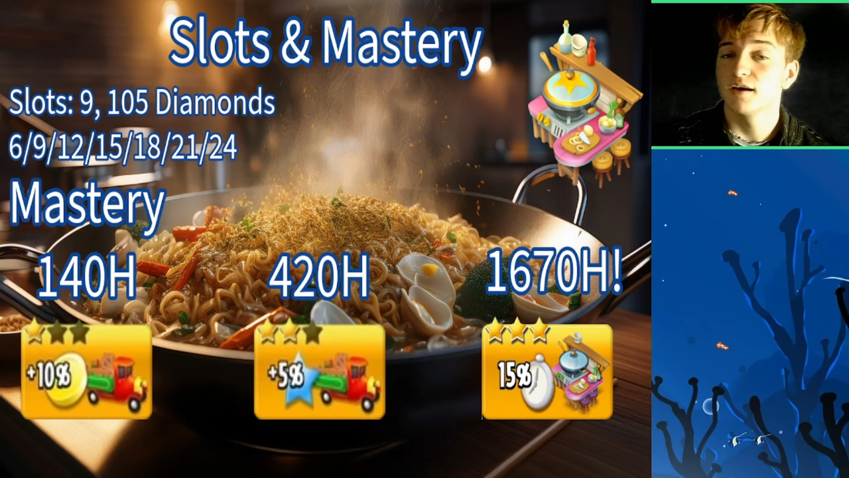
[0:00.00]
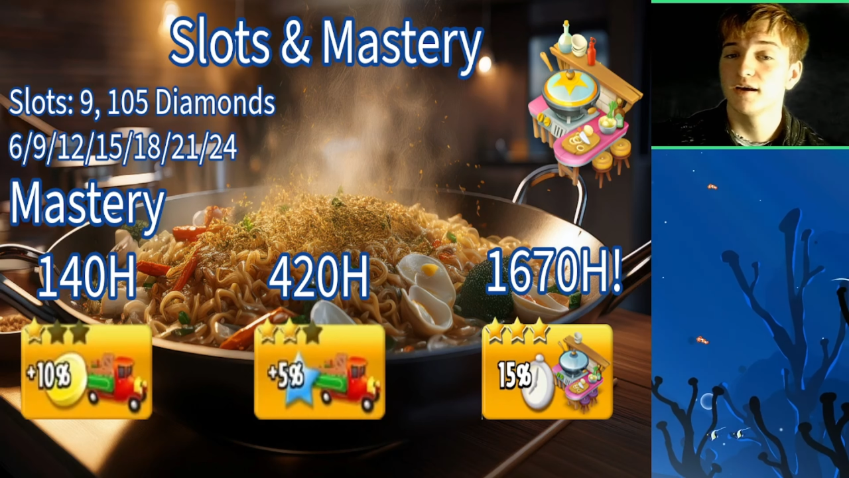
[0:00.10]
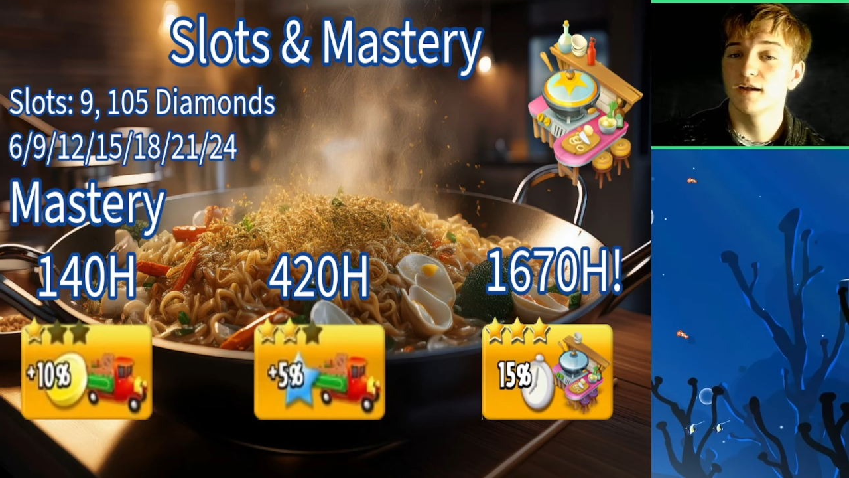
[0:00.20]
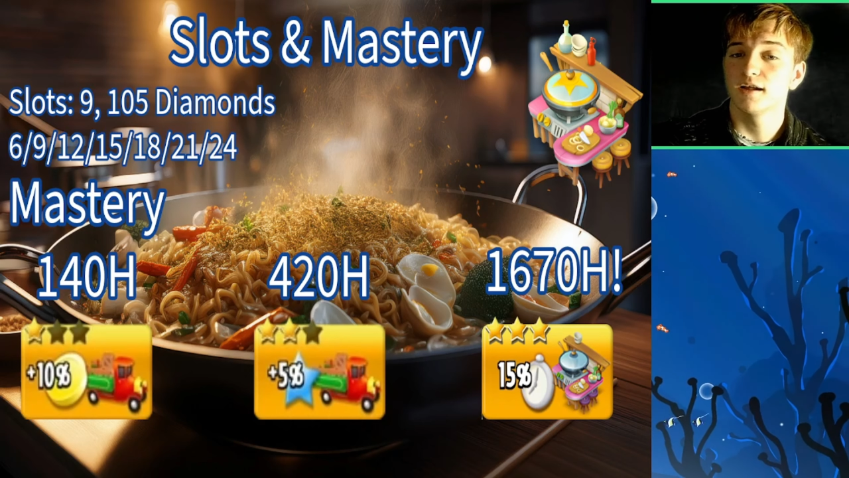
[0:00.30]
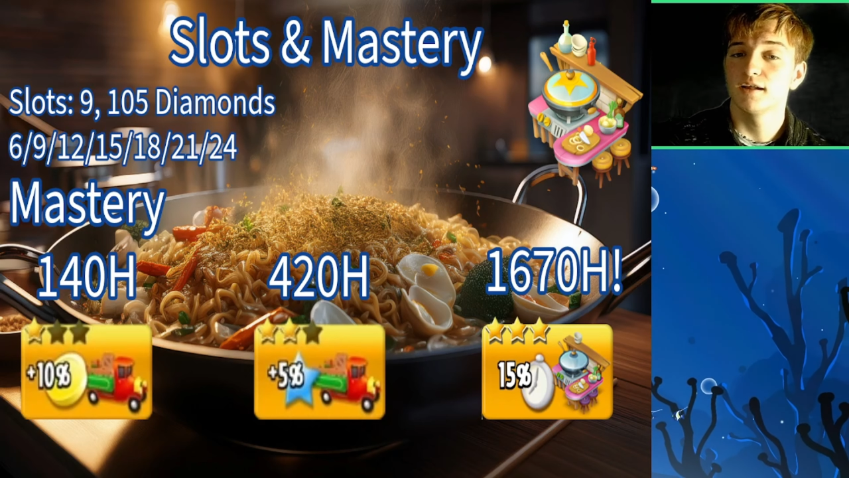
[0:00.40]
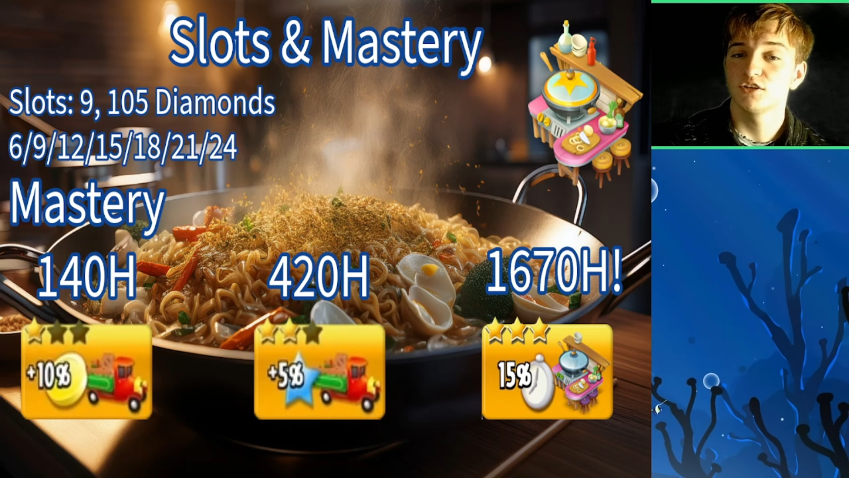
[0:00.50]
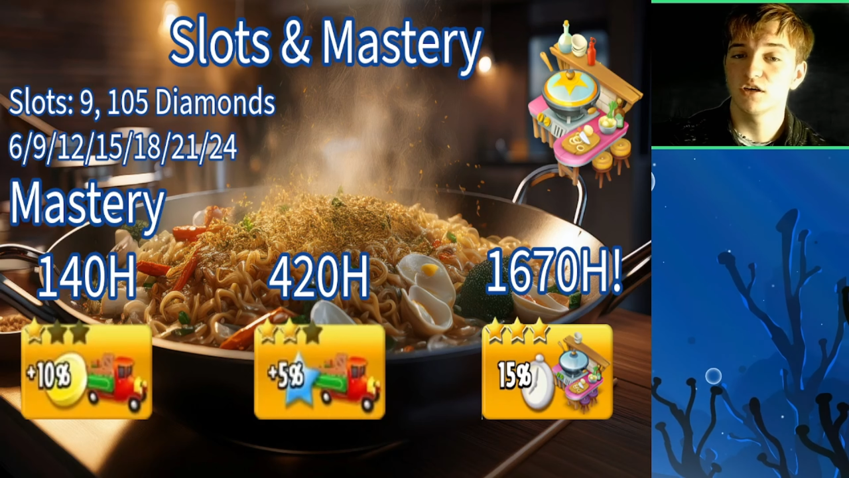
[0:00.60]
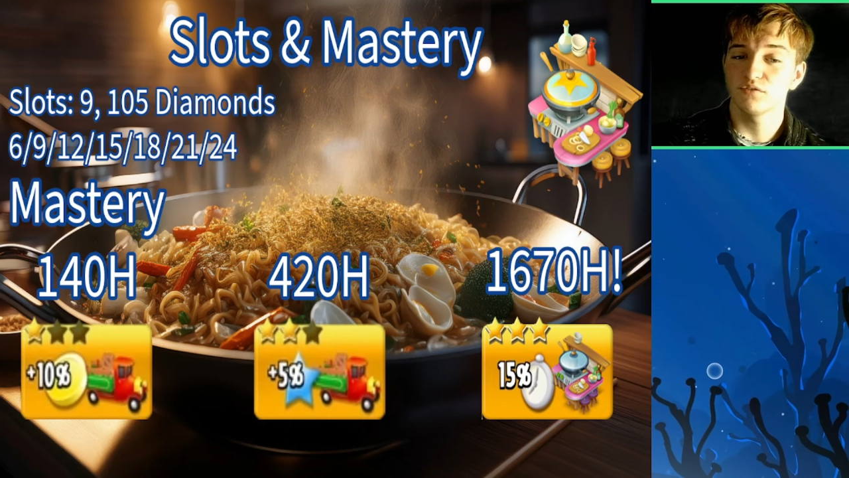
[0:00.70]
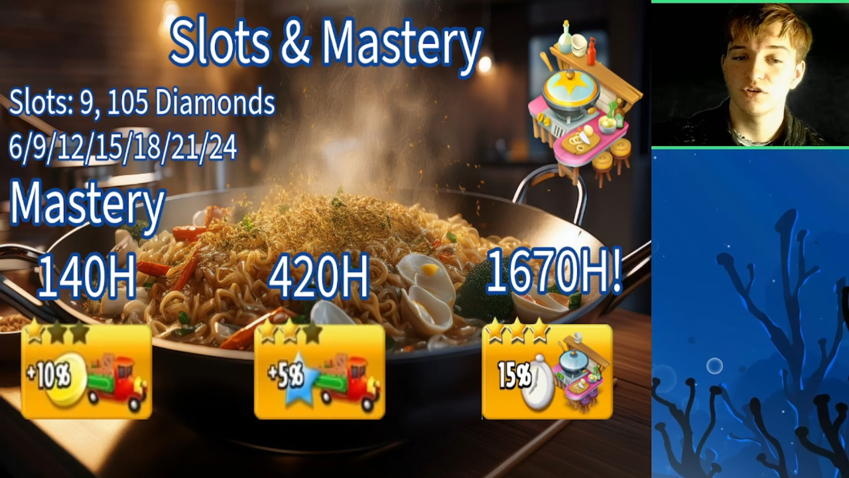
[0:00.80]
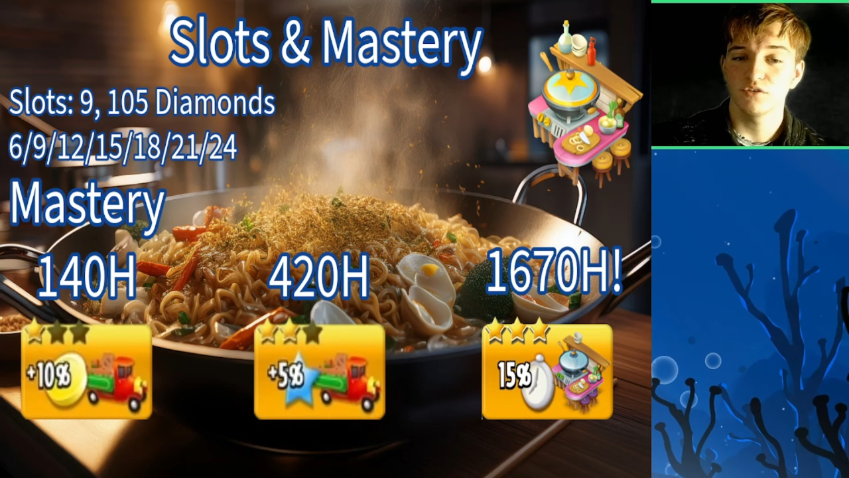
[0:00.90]
Outside
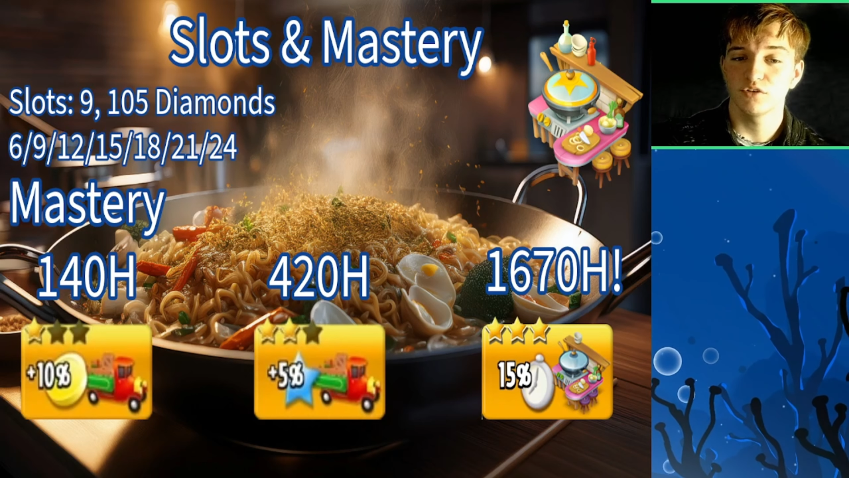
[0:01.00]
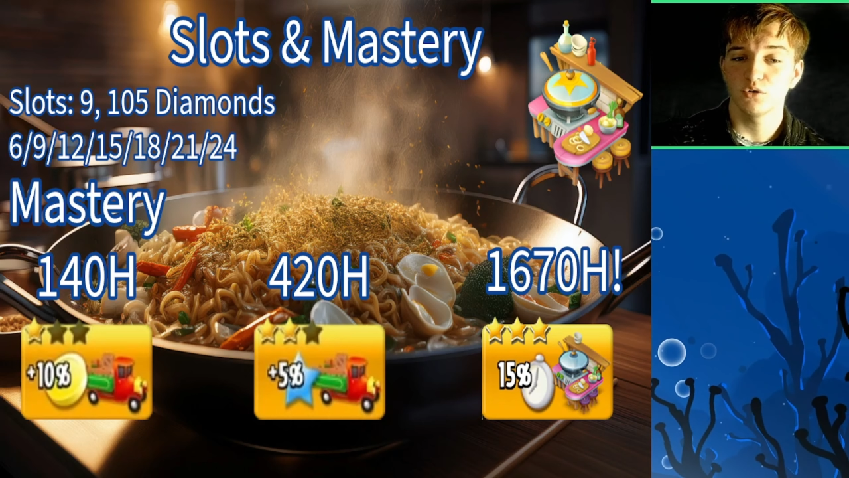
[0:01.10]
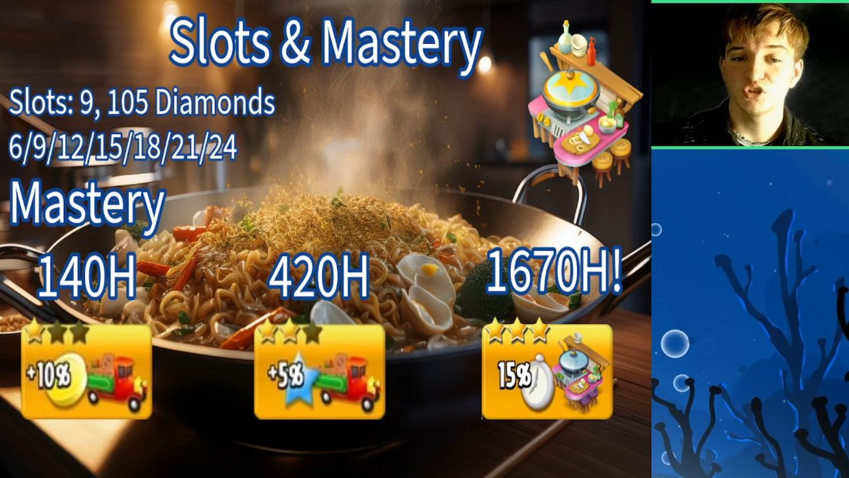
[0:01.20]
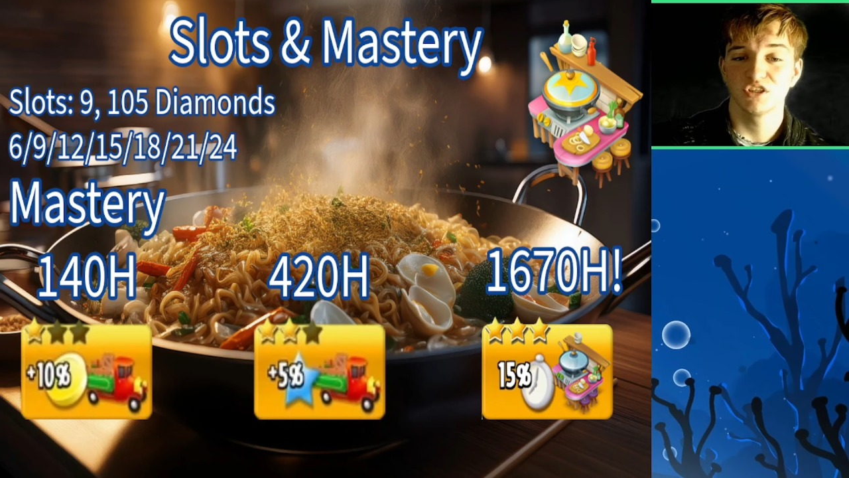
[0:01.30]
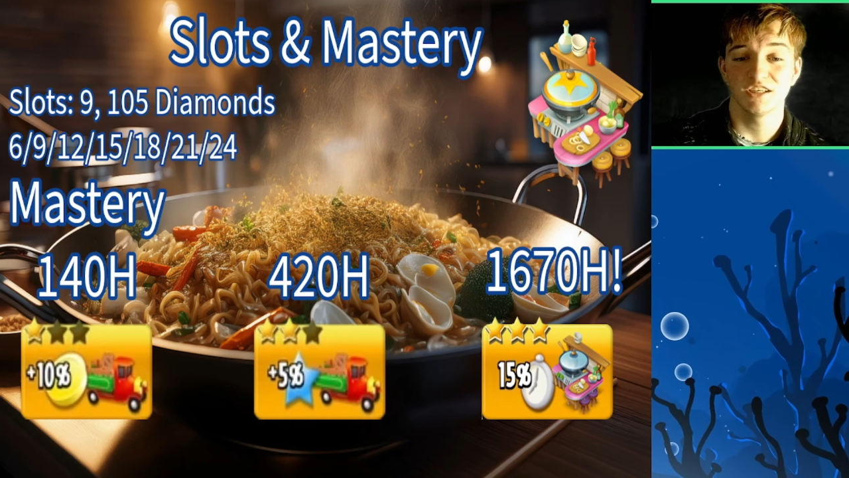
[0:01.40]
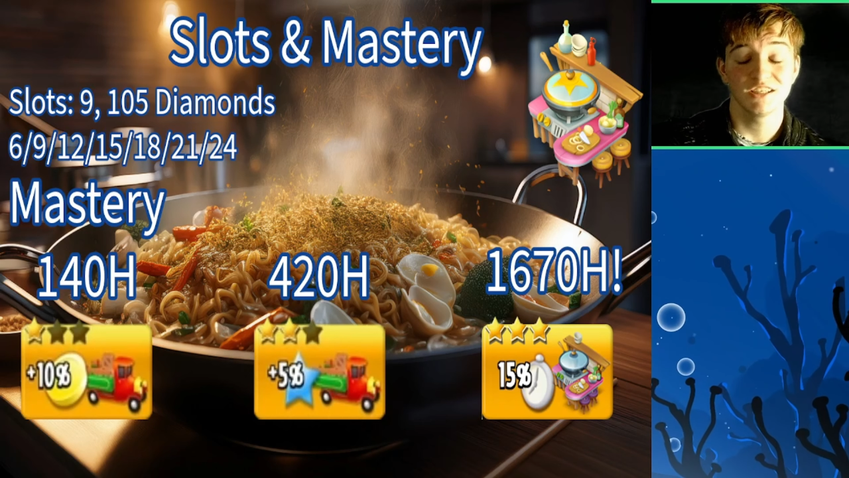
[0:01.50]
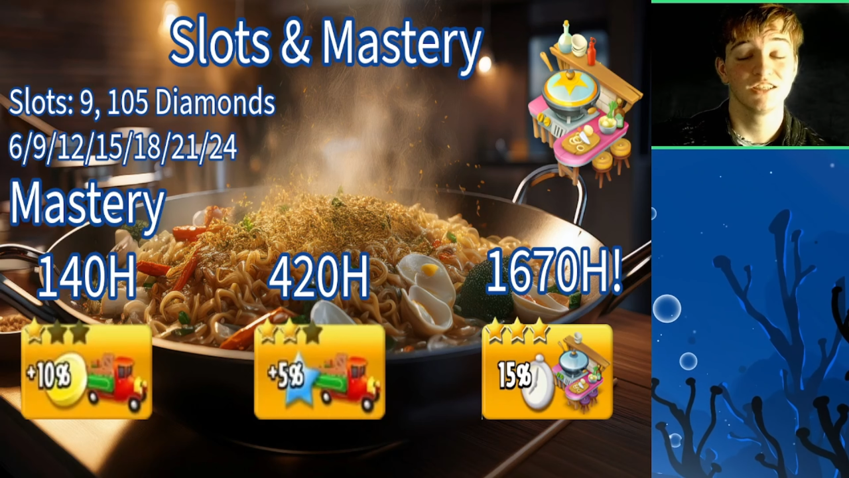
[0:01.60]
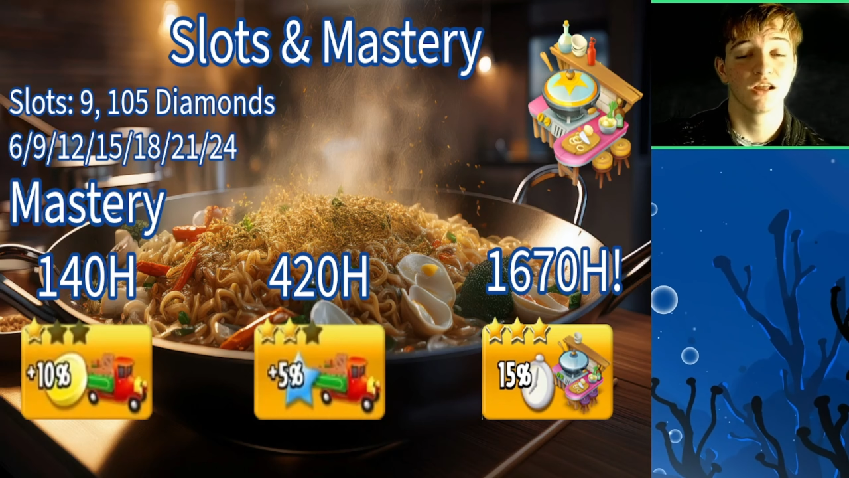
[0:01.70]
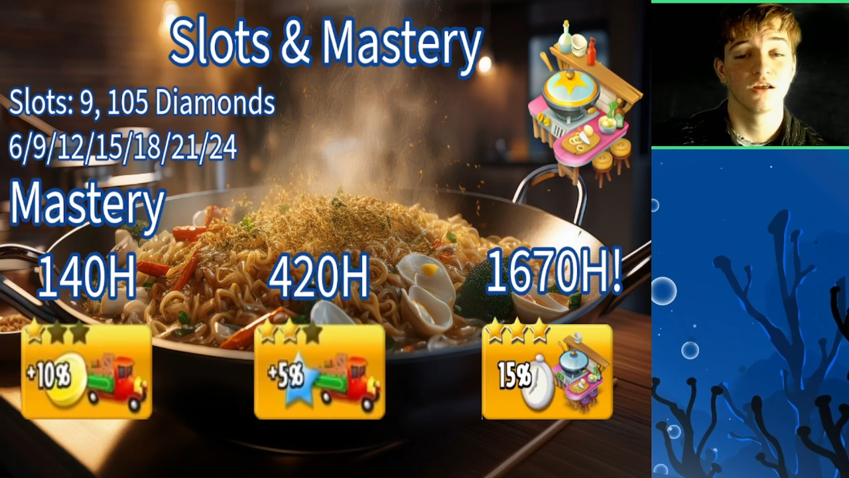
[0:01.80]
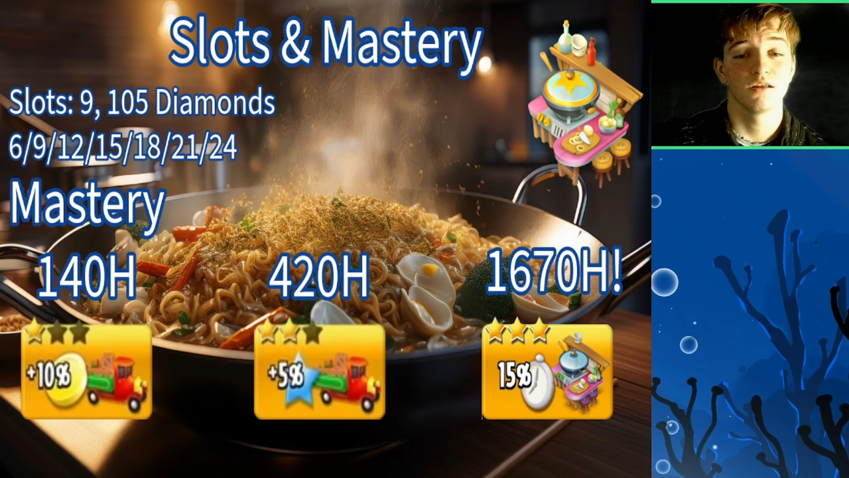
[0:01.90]
of all of those, this is
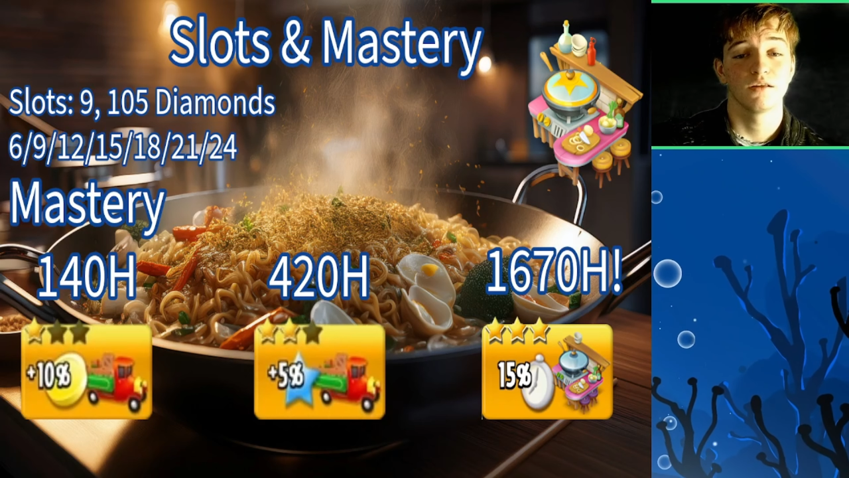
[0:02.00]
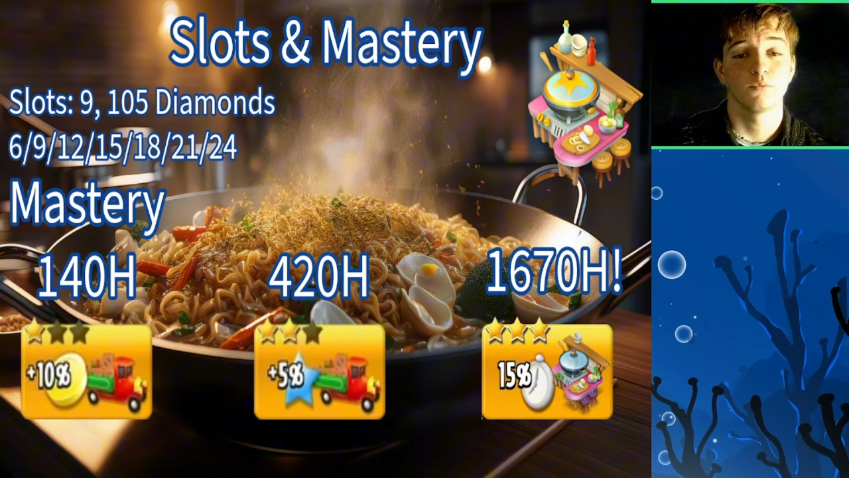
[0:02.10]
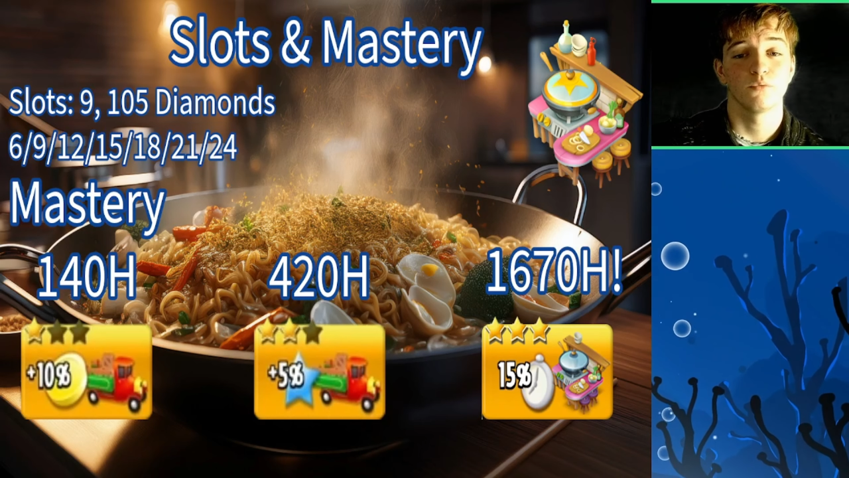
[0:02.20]
the